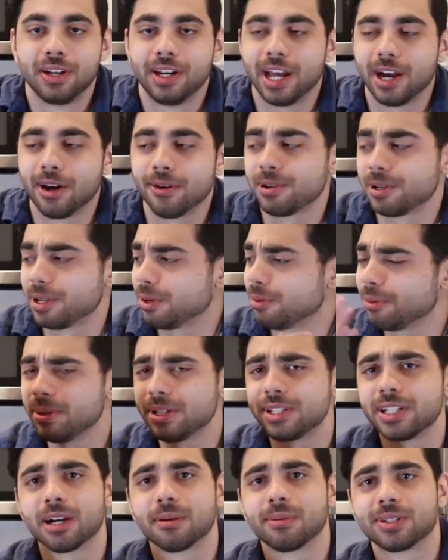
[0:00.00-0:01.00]
Now, it would be
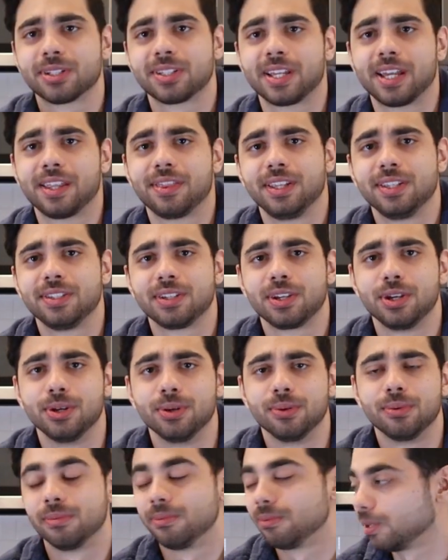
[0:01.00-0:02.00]
terrible to send these
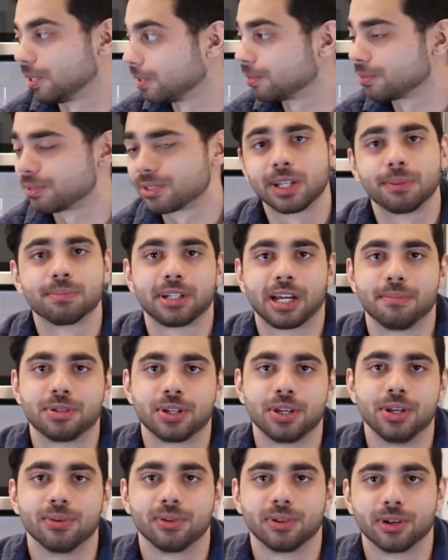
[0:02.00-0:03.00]
cute, well, sometimes
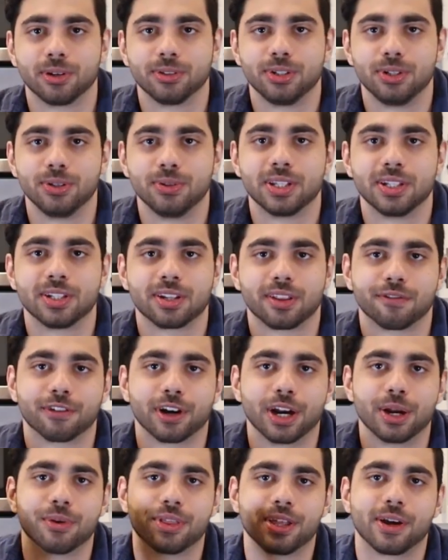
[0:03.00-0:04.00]
cute little dudes into the
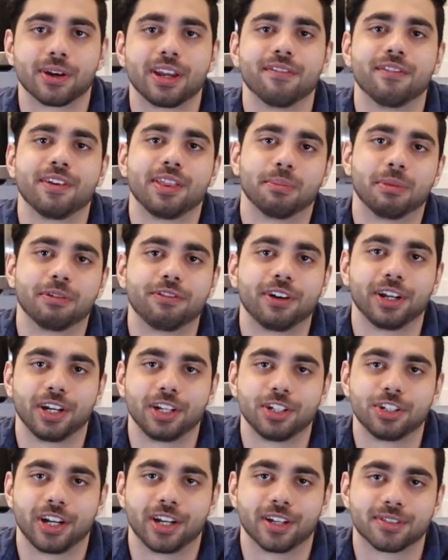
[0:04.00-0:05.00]
fray without giving them a
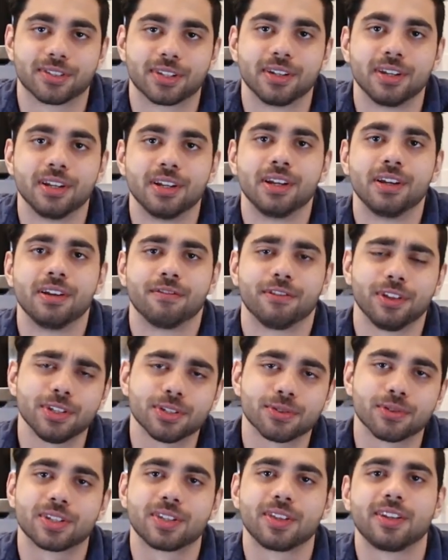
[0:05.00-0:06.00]
fighting chance. For
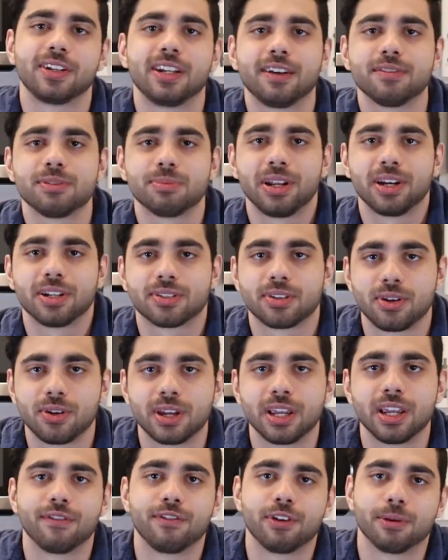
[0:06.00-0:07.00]
this reason, the devs made it so you
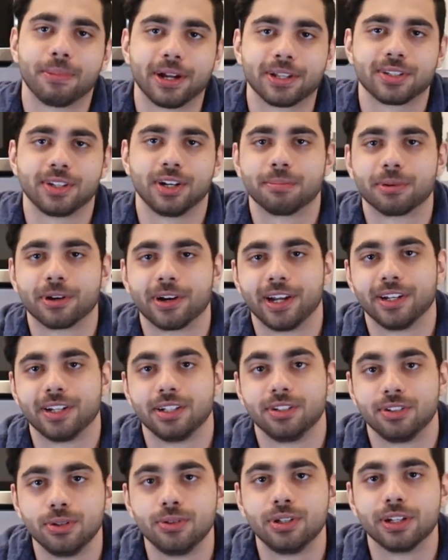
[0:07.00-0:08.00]
can give your pets an upper hand
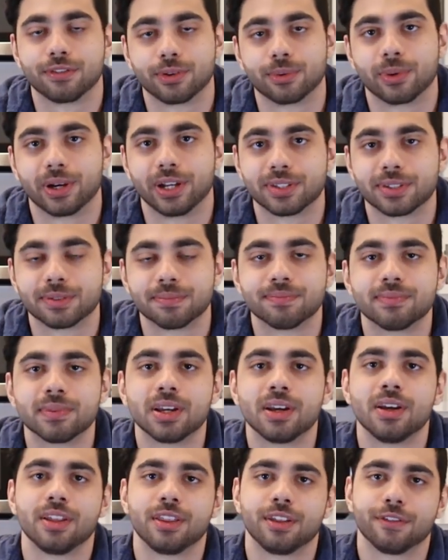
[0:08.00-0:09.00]
in two different ways.
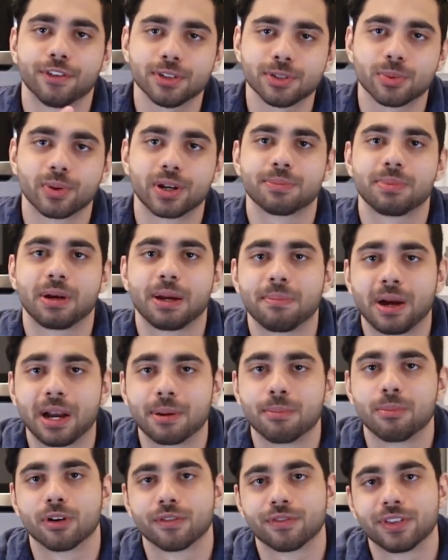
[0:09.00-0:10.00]
The first way is by
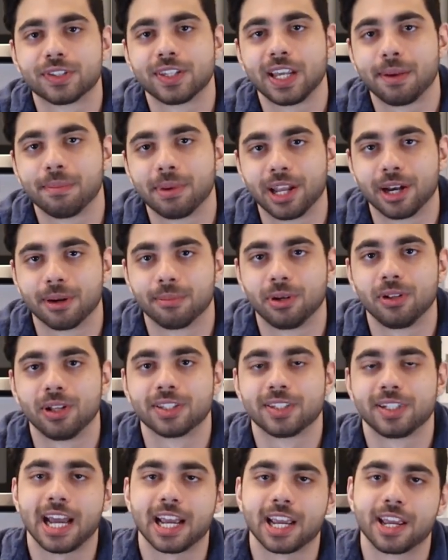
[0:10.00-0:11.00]
buying more of the same animal
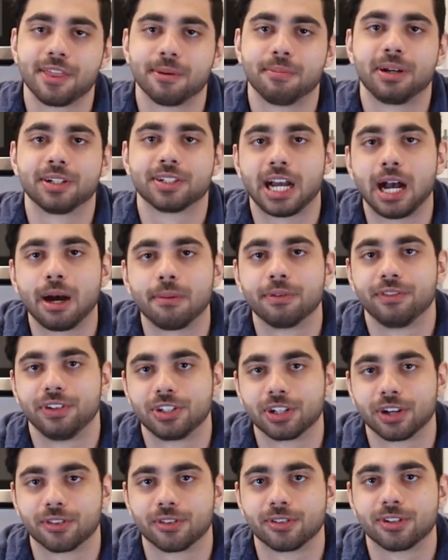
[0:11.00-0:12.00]
and stacking them on top of
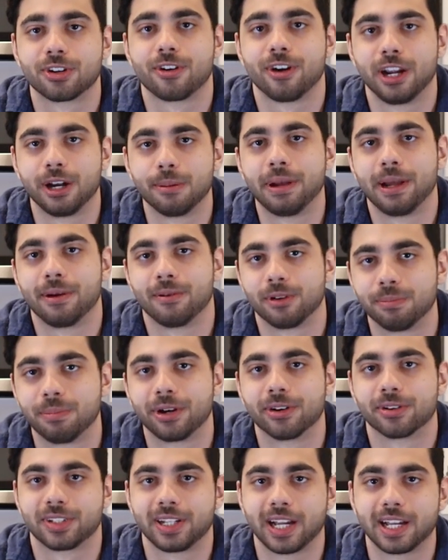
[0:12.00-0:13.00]
each other to create a pet with
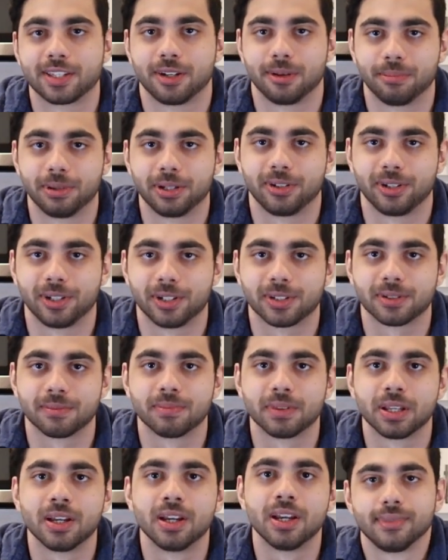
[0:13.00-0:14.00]
better stats and abilities.
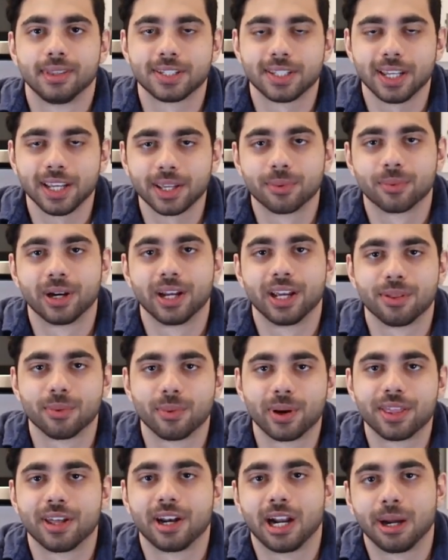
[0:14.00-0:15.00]
The second way, and the
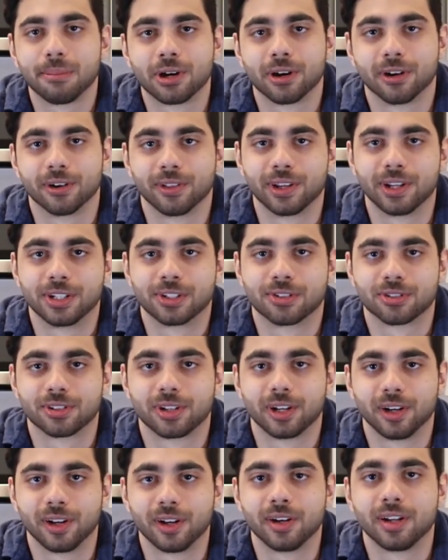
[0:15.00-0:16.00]
way that I'm currently
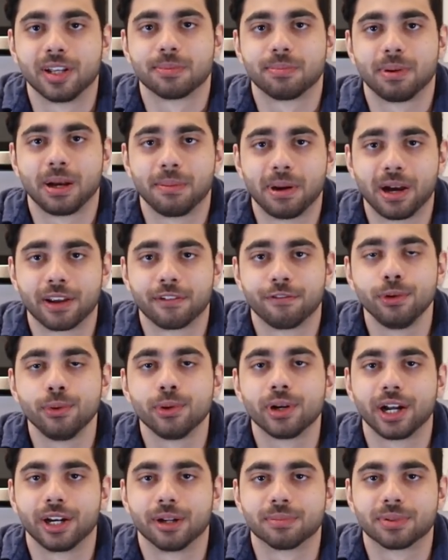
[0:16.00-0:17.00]
interested in, is by buying
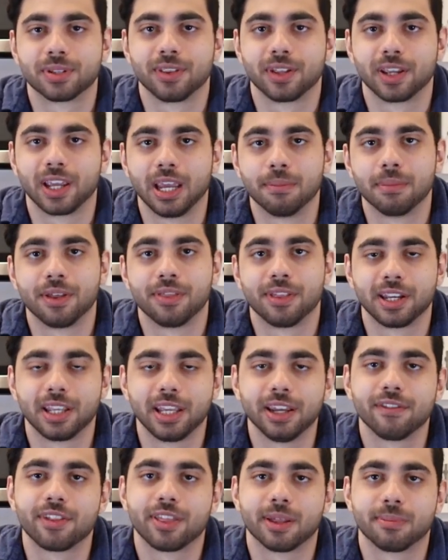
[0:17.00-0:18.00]
food items in the game and then
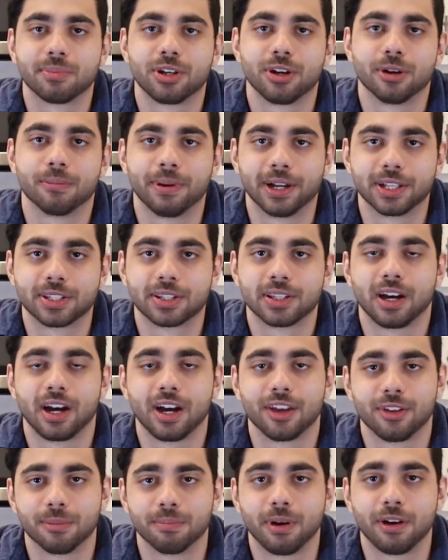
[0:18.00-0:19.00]
giving them to your pets,
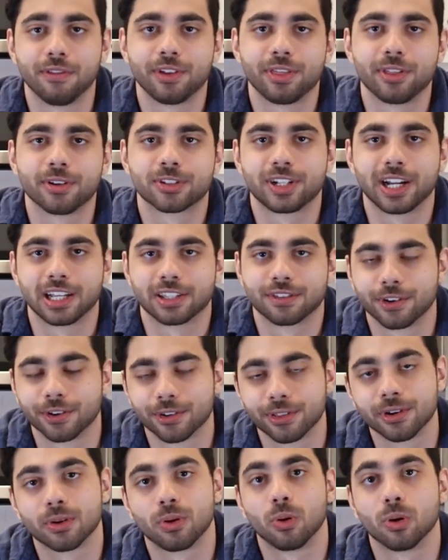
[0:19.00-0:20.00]
either buffing their stats
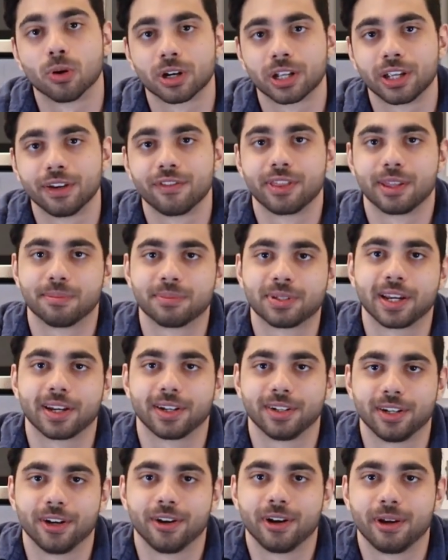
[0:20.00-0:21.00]
further or giving them
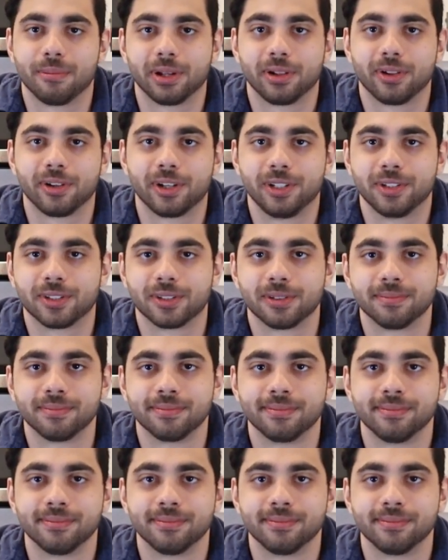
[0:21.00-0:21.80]
secondary abilities.